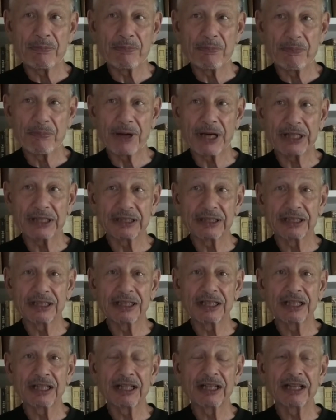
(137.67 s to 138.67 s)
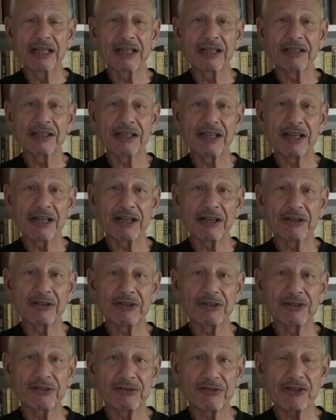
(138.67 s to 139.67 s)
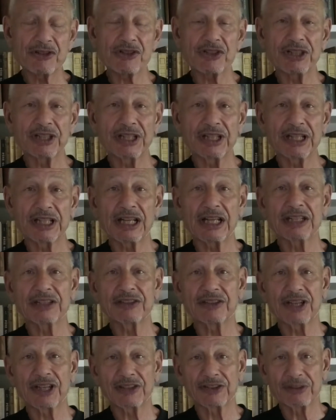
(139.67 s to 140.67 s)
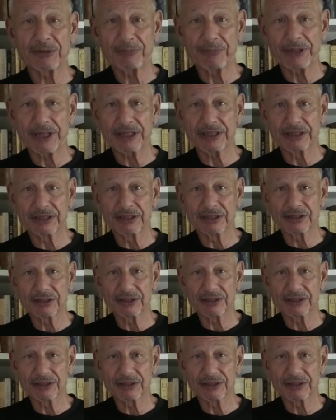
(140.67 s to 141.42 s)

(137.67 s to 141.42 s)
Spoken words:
but they're sufficiently context dependent